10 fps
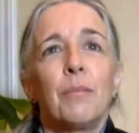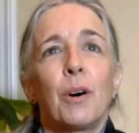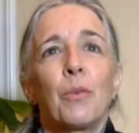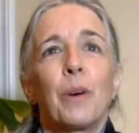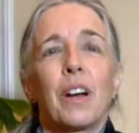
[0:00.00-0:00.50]

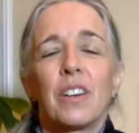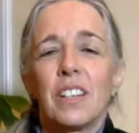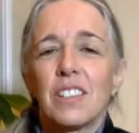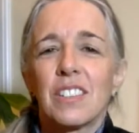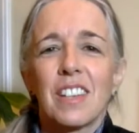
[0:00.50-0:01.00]

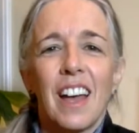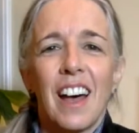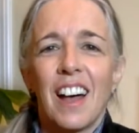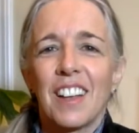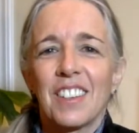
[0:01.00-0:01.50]
awareness
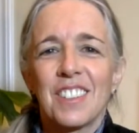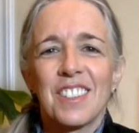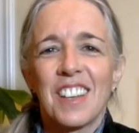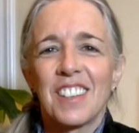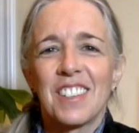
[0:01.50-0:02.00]
as
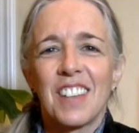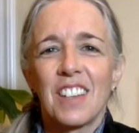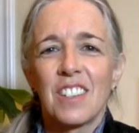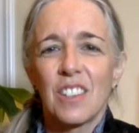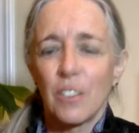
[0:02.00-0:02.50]
a
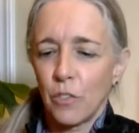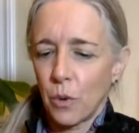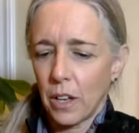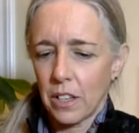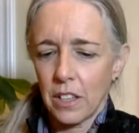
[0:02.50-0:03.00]
sense of
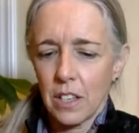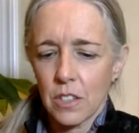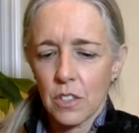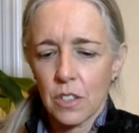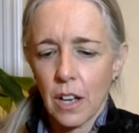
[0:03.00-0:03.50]
what
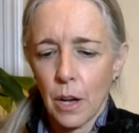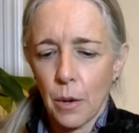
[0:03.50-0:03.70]
this